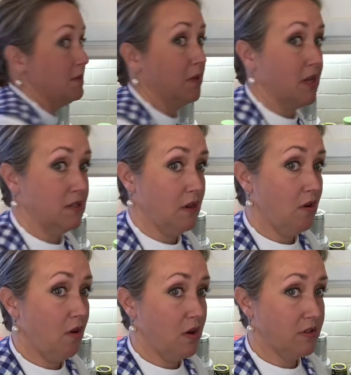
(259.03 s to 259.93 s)
because there
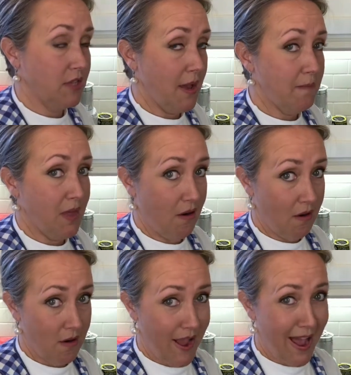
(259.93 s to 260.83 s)
are some that
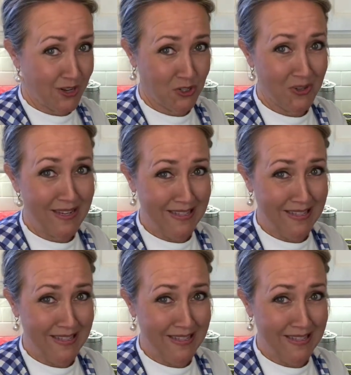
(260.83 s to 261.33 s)
are actually